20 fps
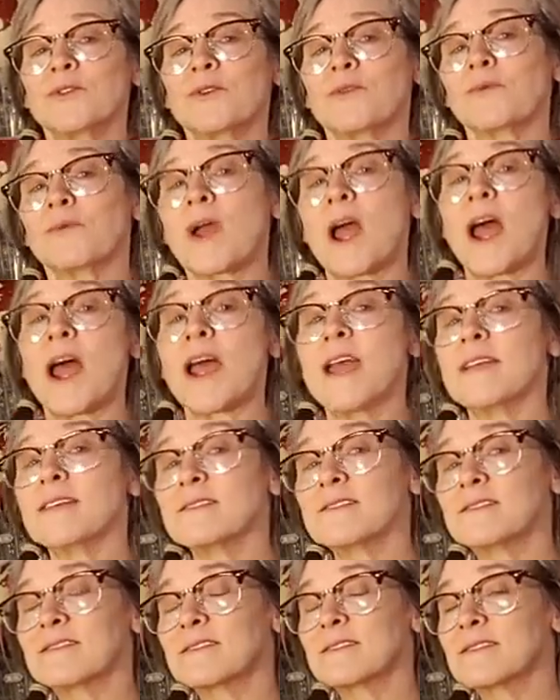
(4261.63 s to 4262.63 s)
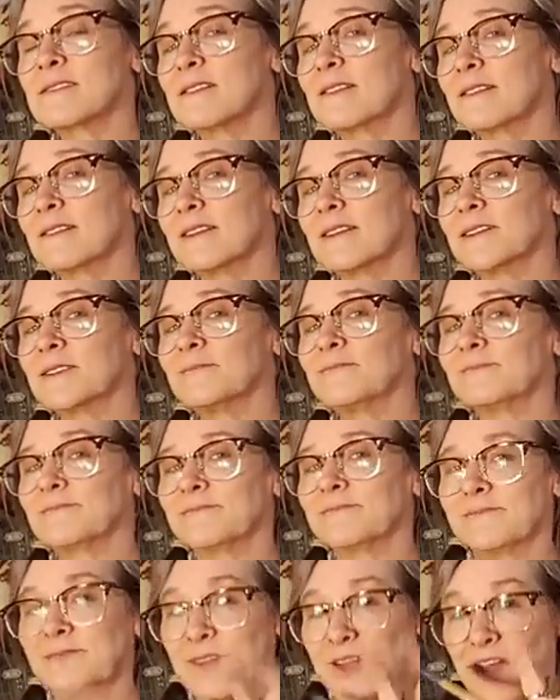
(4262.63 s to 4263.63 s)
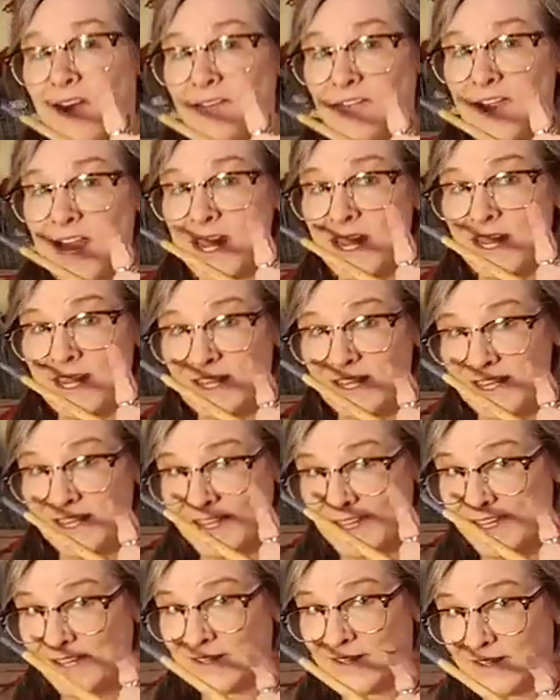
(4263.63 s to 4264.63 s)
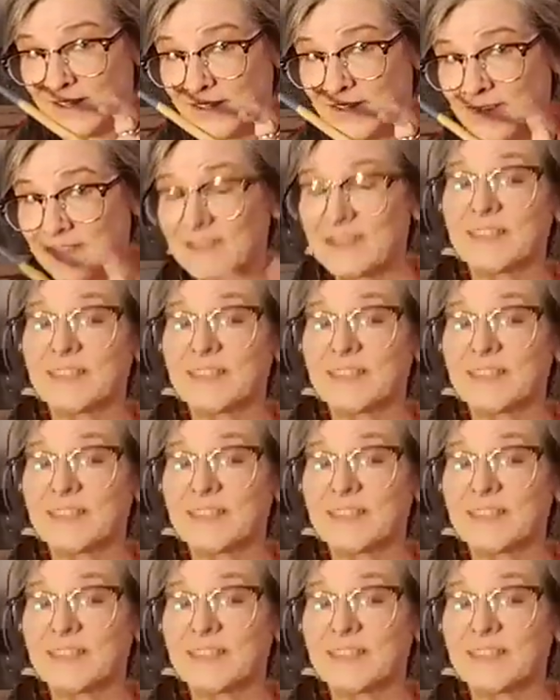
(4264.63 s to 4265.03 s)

the rise of a hill,